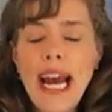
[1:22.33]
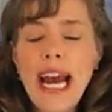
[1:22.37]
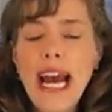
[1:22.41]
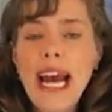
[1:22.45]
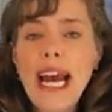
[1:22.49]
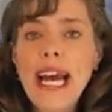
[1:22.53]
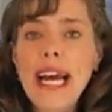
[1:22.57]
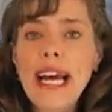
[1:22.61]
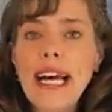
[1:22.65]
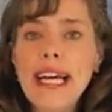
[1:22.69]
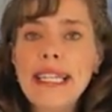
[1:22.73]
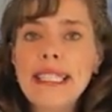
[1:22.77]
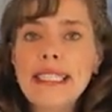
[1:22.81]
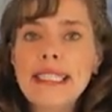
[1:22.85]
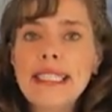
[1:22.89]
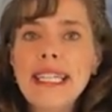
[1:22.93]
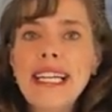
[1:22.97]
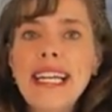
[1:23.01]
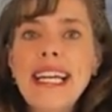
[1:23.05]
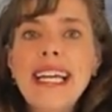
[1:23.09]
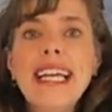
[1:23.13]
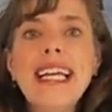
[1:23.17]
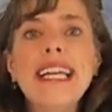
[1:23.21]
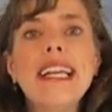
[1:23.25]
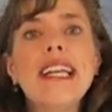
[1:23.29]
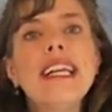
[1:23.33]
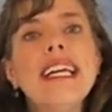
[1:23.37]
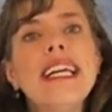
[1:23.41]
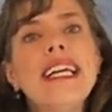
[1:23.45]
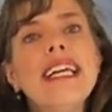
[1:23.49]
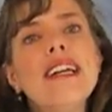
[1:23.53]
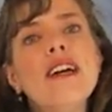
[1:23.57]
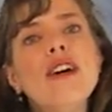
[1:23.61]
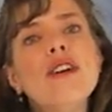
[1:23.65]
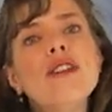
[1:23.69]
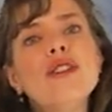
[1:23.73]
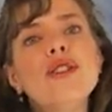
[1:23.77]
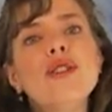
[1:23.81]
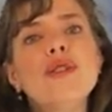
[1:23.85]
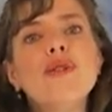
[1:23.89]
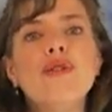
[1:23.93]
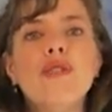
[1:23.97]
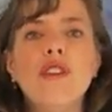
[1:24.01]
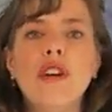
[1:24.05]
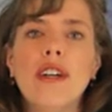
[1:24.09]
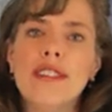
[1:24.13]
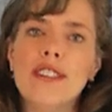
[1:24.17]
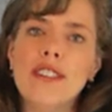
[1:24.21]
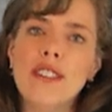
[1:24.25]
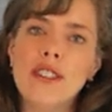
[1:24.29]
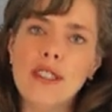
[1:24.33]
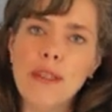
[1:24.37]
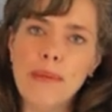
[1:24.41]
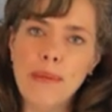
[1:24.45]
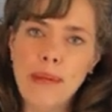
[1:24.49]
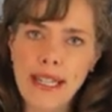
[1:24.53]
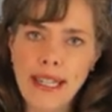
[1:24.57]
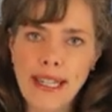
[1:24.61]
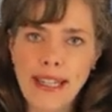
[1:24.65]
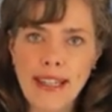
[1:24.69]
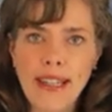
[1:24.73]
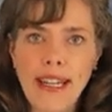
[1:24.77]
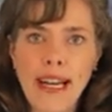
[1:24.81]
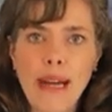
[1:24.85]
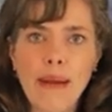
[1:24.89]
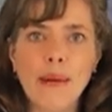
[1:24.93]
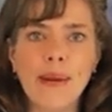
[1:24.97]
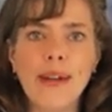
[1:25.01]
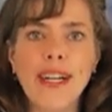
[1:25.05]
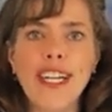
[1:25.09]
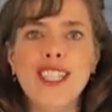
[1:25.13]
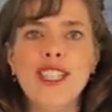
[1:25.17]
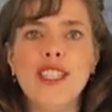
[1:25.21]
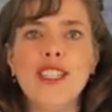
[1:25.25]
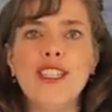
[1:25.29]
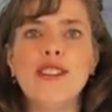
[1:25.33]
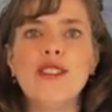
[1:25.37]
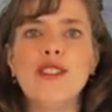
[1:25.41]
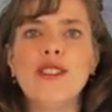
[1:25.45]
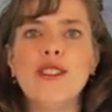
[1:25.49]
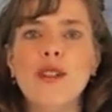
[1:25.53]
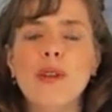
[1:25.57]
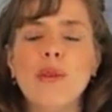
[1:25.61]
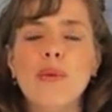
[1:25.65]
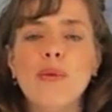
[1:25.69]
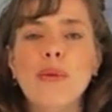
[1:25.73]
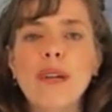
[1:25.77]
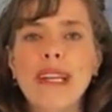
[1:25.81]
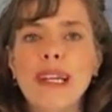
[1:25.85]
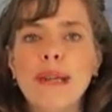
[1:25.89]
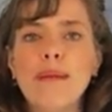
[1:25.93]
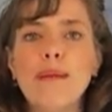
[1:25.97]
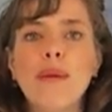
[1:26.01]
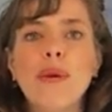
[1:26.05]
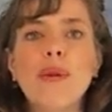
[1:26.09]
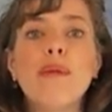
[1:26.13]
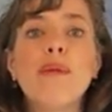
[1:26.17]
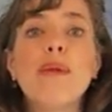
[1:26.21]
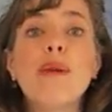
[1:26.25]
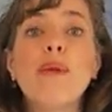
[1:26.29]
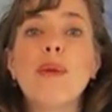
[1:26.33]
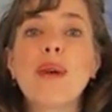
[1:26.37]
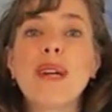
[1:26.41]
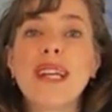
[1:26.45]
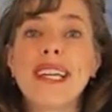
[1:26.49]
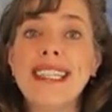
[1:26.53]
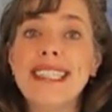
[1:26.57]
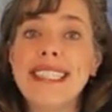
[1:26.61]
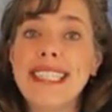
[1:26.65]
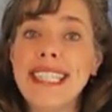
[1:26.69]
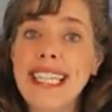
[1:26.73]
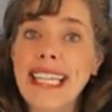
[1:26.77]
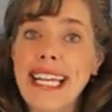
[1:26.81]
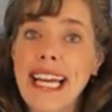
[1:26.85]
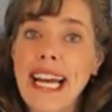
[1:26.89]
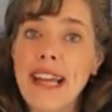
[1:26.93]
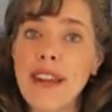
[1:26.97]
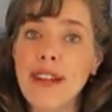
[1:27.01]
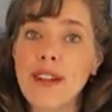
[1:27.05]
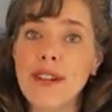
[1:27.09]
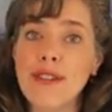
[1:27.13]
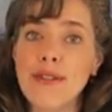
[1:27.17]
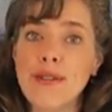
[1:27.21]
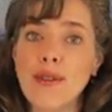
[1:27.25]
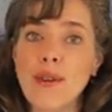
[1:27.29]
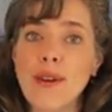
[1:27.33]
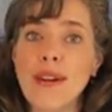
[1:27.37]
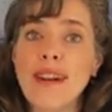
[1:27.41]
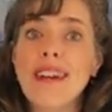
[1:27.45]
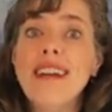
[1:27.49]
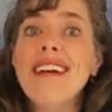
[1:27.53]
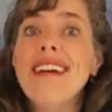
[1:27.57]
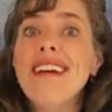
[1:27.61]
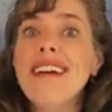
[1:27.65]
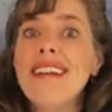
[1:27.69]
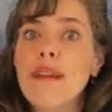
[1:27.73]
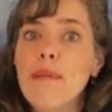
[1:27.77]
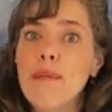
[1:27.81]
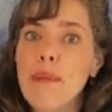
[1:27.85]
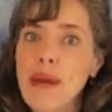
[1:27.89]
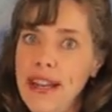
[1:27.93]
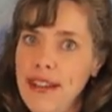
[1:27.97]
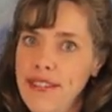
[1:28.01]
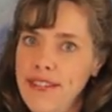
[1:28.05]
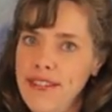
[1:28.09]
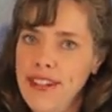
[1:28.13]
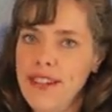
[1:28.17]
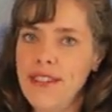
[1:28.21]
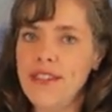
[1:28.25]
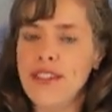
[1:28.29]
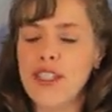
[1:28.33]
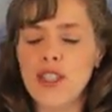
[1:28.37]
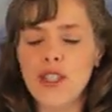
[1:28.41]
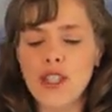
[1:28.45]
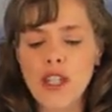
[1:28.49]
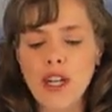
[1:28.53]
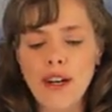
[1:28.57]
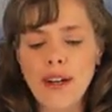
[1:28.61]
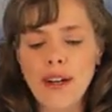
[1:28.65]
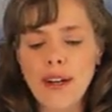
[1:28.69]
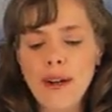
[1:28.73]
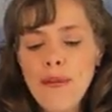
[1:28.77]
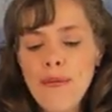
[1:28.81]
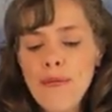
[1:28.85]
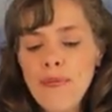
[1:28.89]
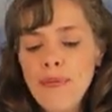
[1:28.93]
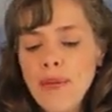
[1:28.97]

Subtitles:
And it also fosters a bit of collaboration, so we can both be working together for the benefit of your dog.